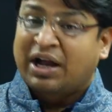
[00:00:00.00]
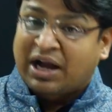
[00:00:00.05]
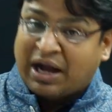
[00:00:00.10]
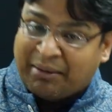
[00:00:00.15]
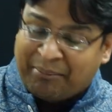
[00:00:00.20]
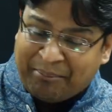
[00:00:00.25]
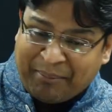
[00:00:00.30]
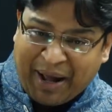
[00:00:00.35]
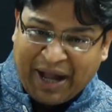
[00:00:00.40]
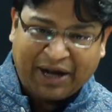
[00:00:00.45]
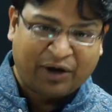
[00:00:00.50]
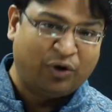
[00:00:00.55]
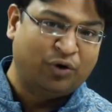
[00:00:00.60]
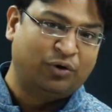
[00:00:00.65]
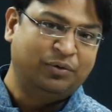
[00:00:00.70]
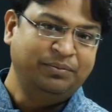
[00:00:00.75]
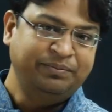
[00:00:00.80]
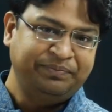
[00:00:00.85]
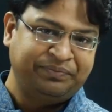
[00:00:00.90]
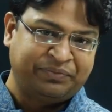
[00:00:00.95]
Come back
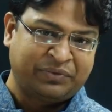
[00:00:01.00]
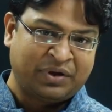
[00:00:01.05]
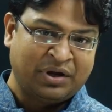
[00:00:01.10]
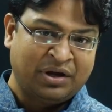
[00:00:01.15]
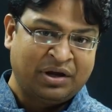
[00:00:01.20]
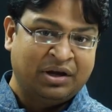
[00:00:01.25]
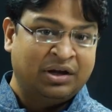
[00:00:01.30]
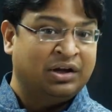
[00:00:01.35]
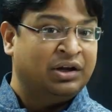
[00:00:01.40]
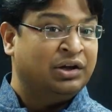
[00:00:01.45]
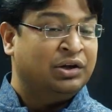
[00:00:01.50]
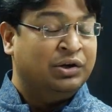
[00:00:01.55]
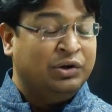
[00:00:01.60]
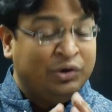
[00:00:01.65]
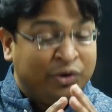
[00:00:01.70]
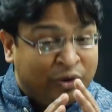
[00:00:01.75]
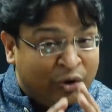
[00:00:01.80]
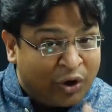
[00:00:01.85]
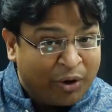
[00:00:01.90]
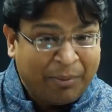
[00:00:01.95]
home,
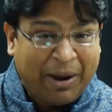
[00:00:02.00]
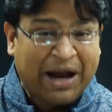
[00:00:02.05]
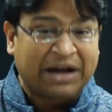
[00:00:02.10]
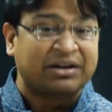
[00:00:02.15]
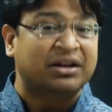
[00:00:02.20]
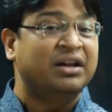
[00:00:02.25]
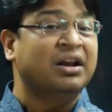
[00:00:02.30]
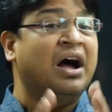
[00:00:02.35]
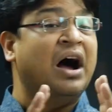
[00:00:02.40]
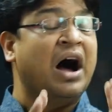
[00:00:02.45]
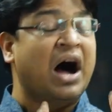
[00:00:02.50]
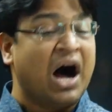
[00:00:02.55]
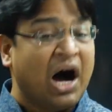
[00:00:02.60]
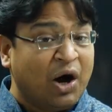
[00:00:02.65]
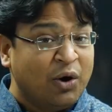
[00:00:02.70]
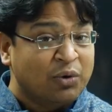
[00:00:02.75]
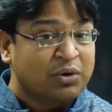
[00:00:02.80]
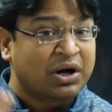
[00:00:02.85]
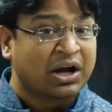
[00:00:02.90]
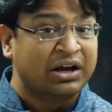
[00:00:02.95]
no matter
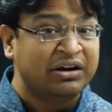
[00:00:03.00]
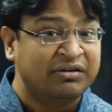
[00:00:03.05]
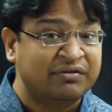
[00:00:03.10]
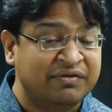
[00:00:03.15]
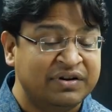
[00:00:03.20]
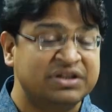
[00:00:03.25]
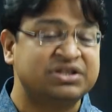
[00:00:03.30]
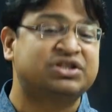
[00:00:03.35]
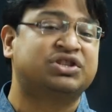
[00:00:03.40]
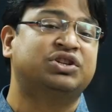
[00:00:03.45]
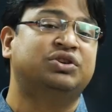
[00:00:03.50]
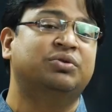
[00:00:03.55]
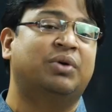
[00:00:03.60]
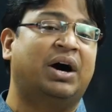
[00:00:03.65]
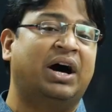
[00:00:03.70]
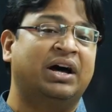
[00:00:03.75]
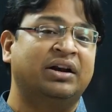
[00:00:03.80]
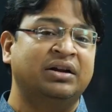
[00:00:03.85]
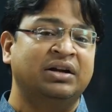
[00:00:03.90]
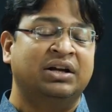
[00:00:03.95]
how convinced you
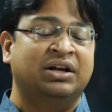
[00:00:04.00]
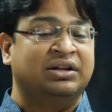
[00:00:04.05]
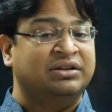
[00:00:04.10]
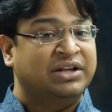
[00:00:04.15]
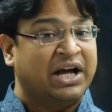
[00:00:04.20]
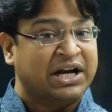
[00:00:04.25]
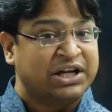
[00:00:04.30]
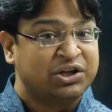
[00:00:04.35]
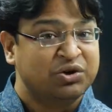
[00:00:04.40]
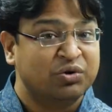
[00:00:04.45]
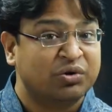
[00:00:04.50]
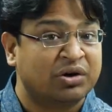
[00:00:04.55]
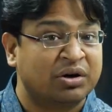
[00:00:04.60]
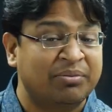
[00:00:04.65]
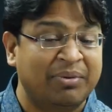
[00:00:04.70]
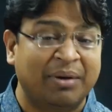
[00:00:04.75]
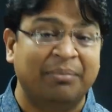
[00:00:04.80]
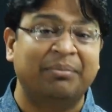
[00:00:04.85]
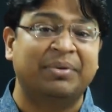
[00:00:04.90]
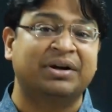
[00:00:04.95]
are that you
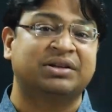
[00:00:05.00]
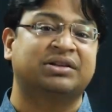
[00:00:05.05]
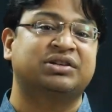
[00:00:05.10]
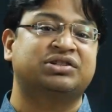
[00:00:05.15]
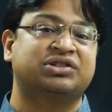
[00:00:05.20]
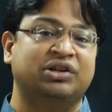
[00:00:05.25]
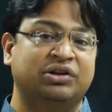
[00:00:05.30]
remember the